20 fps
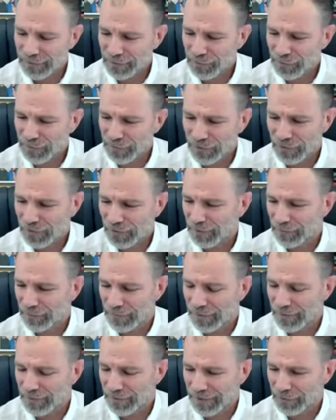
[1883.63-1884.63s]
which is
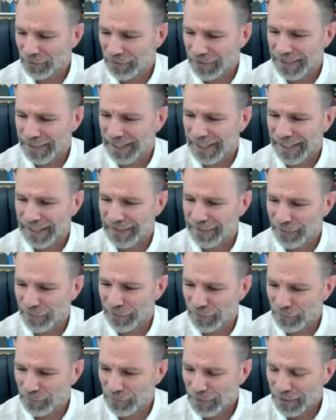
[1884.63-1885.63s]
essentially a canon of
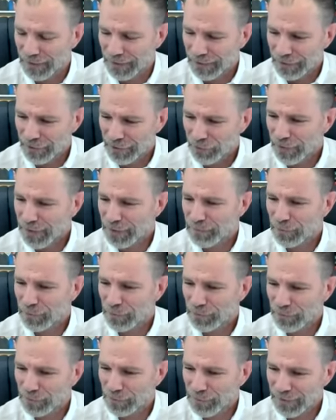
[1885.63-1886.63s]
the great
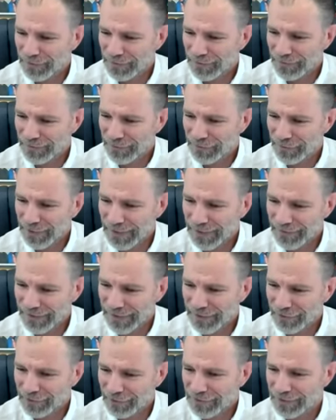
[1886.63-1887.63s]
books of Western
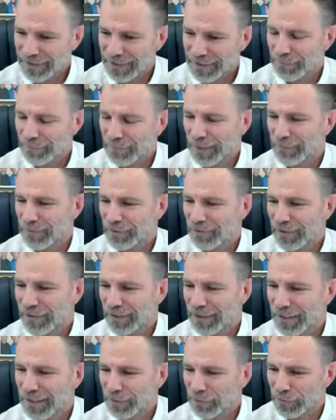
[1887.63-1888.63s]
civilization. He published a
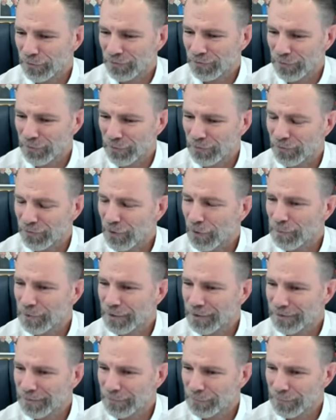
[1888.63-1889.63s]
thing called a
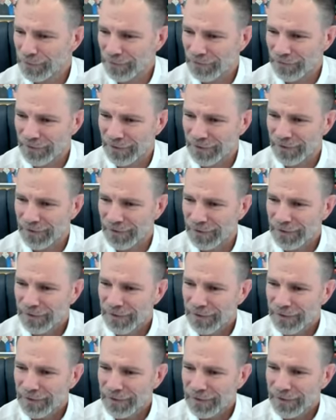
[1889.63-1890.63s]
Syntopicon, which is
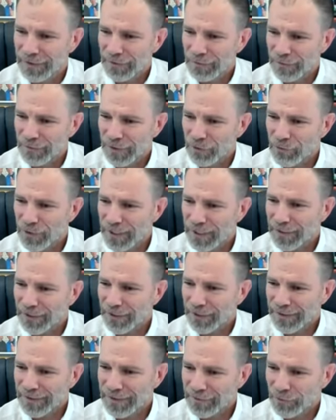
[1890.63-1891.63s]
the great
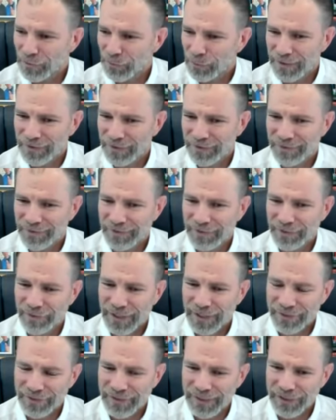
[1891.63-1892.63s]
ideas of Western
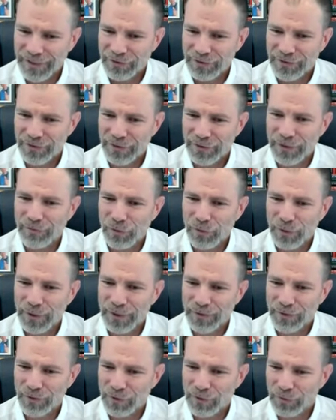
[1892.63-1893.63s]
civilization. So I've
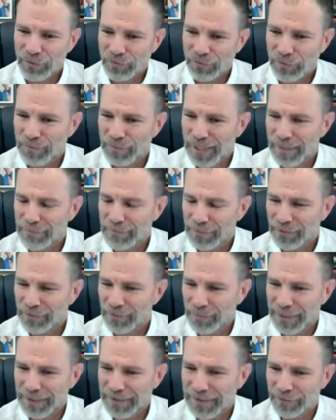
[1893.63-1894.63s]
always thought from that
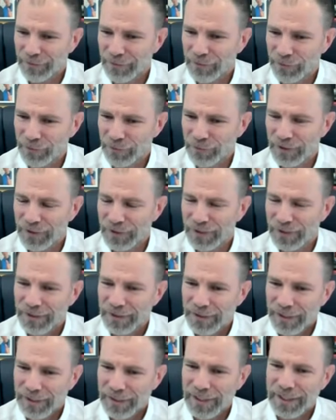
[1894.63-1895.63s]
perspective of,
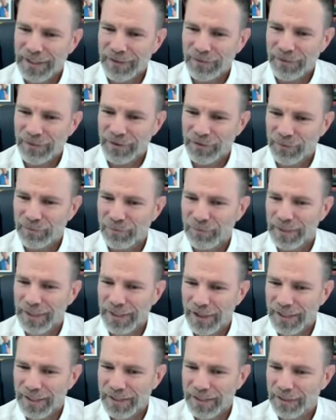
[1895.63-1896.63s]
okay, if there's a big
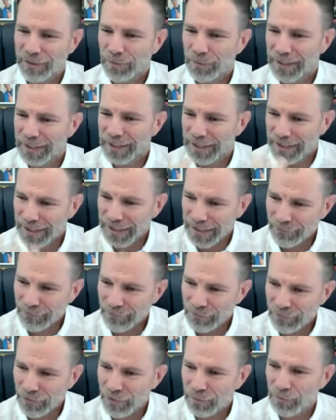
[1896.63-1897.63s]
idea, where did it come
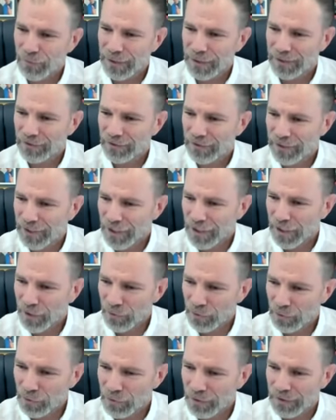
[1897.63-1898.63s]
from? Where does it
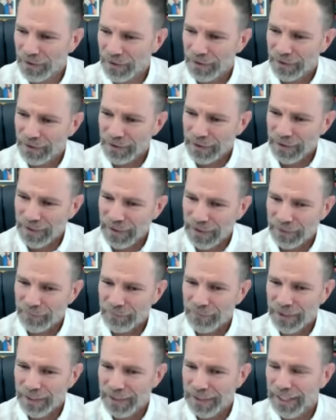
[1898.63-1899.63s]
go?
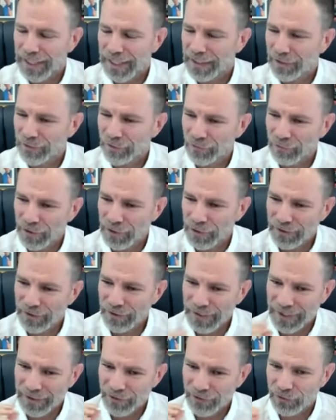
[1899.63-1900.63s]
And how do you follow
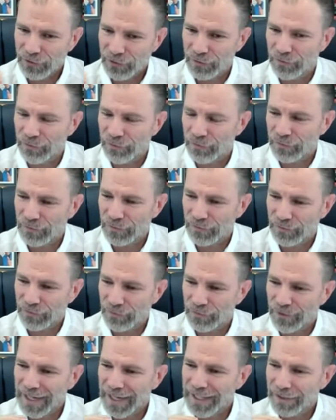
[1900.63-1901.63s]
that sort of
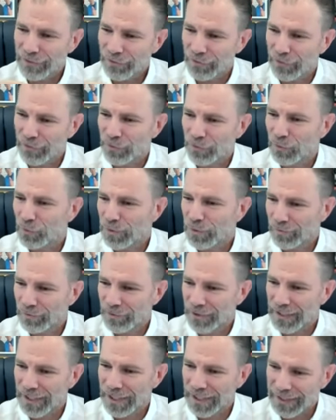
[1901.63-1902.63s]
vein of thought, if
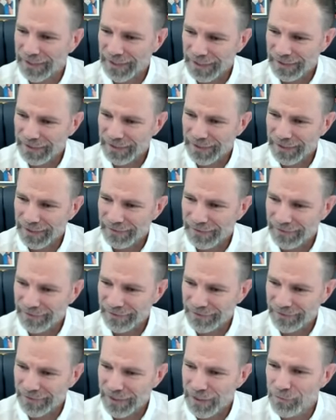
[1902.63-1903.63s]
you like, that
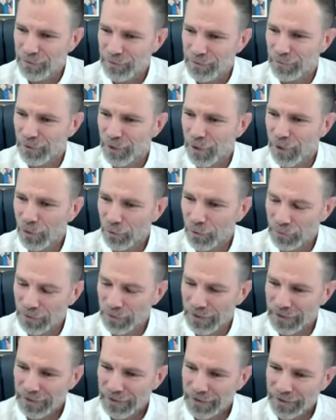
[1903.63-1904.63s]
seam of gold?
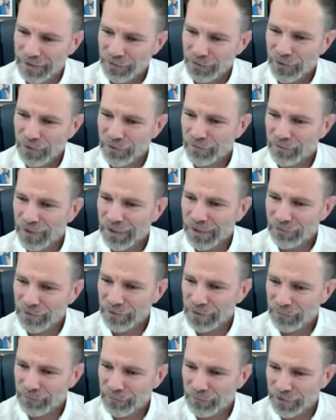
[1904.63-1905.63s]
So I found
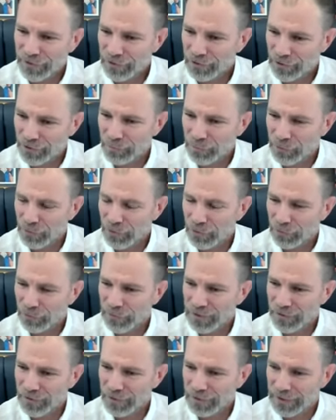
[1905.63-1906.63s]
Philip Fisher's book
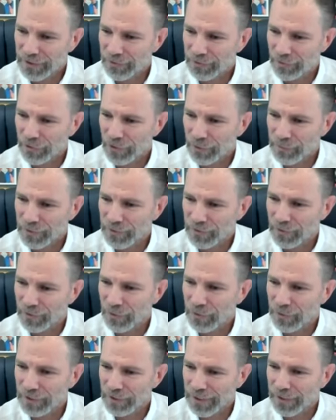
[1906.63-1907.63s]
originally of Common
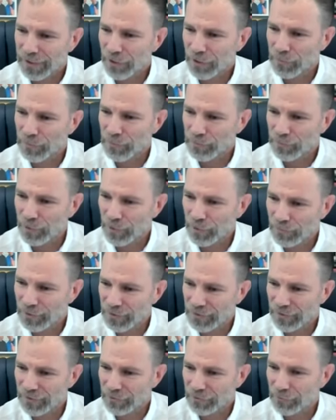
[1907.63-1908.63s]
Stock and Uncommon
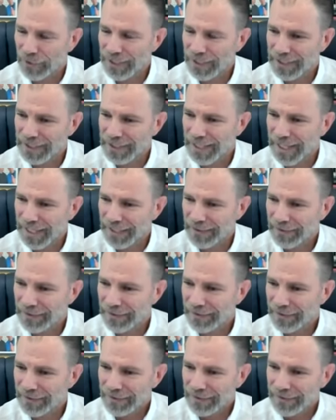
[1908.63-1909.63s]
Profits, and reading that,
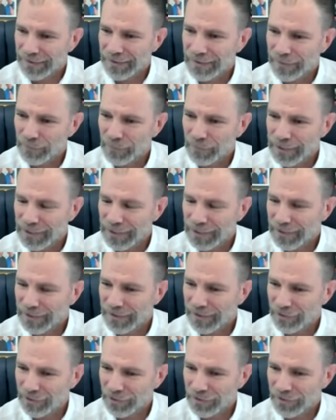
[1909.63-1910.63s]
one of the
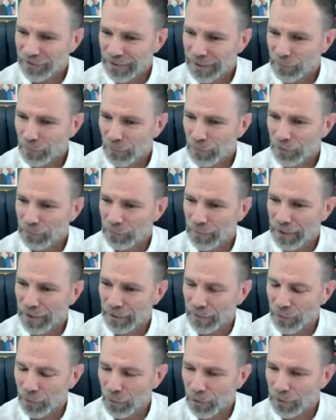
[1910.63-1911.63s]
editions had a
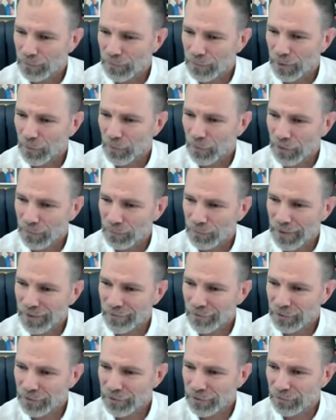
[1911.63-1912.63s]
quote by Warren
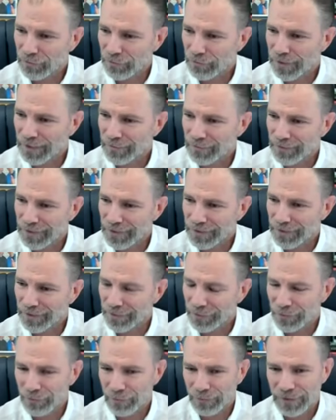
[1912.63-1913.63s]
Buffett on the front of it. And I
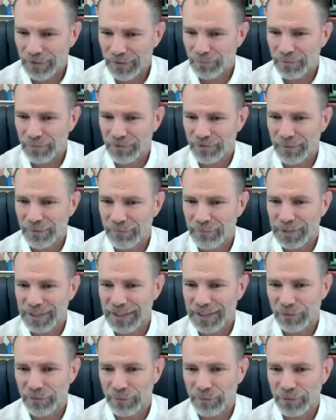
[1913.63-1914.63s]
thought, well, this book's
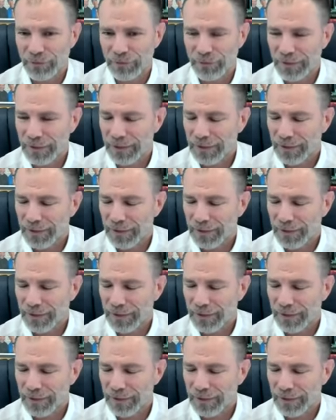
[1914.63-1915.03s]
unbelievable.